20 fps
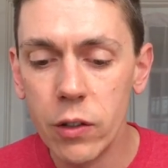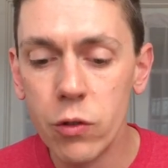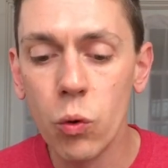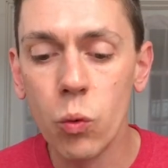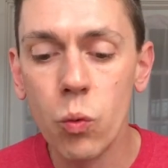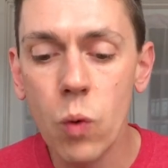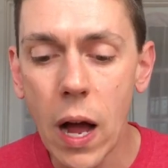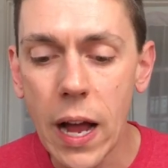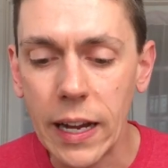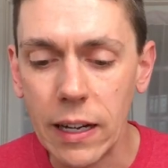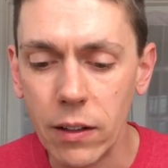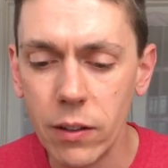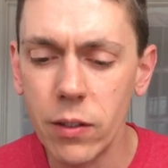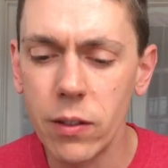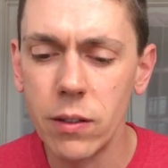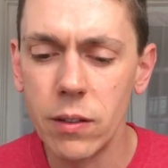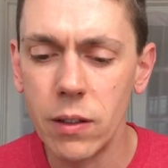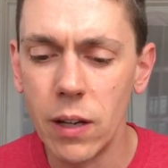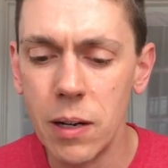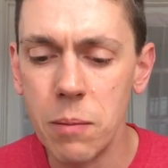right
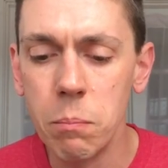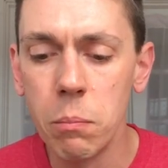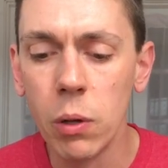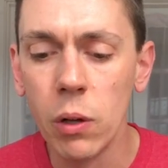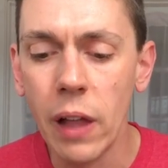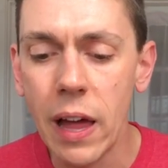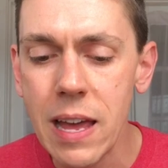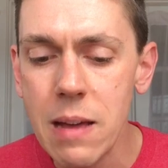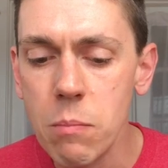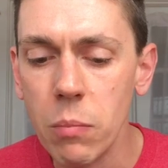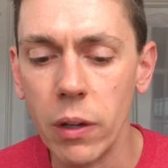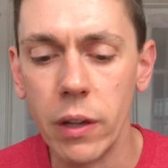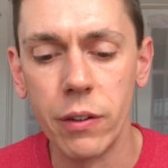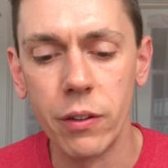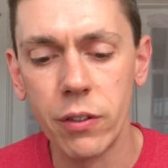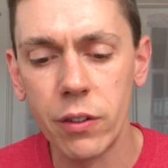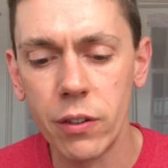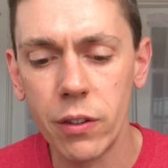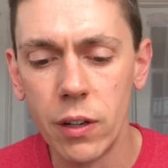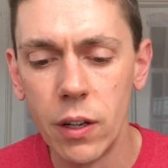and
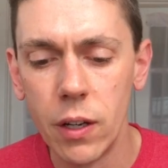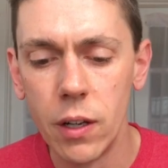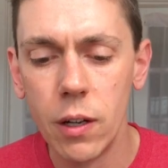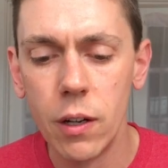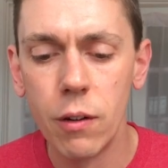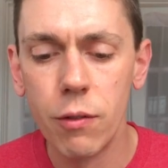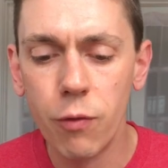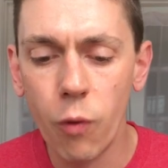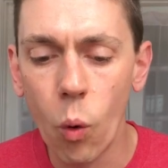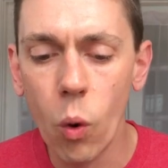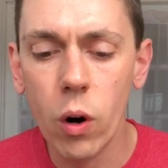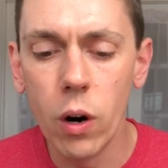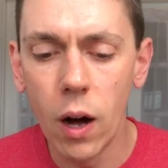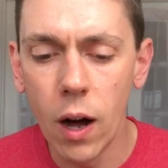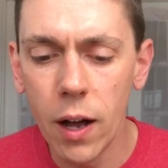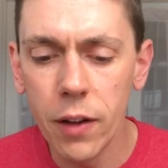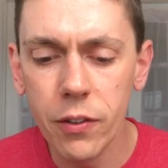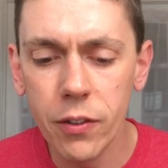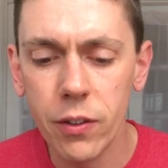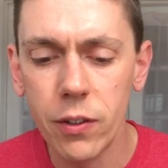blameless for
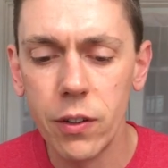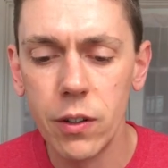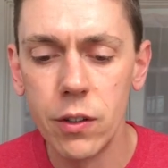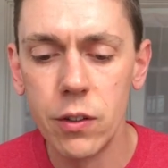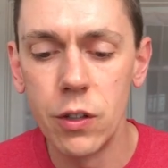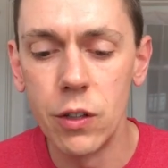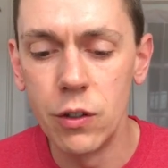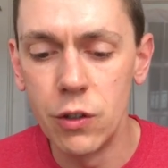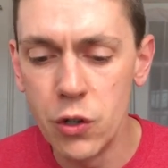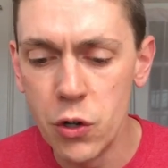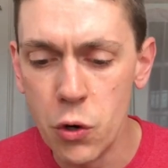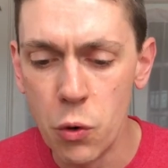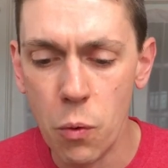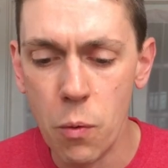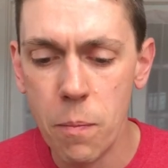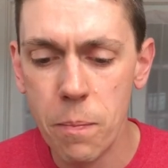us to do.